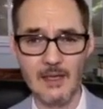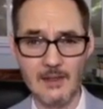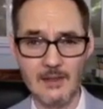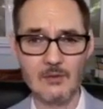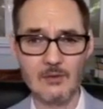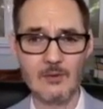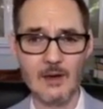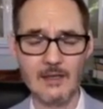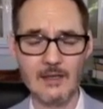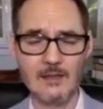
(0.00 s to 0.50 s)
in
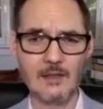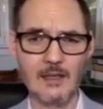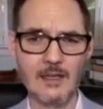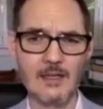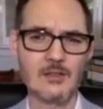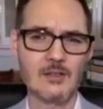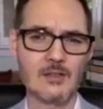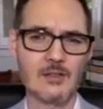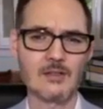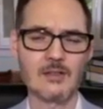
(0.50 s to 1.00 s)
the
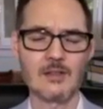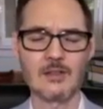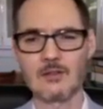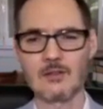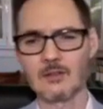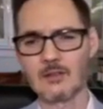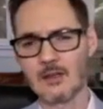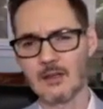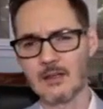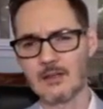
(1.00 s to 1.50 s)
regulation, it says,
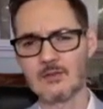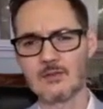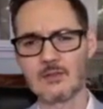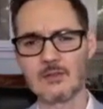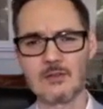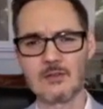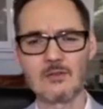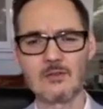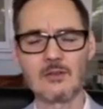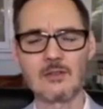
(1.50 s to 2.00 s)
look,
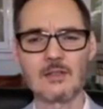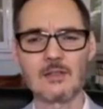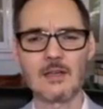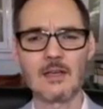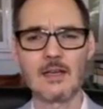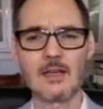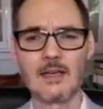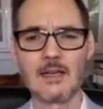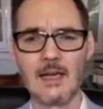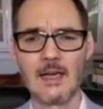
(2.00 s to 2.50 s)
institutions
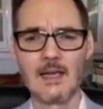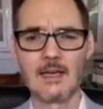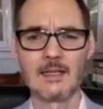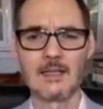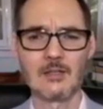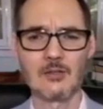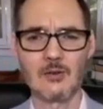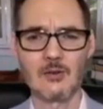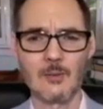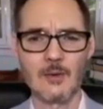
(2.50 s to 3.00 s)
can't
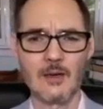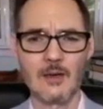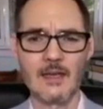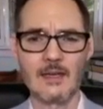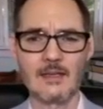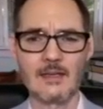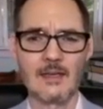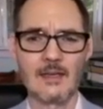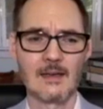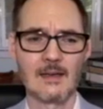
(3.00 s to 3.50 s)

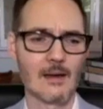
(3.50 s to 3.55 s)
discriminate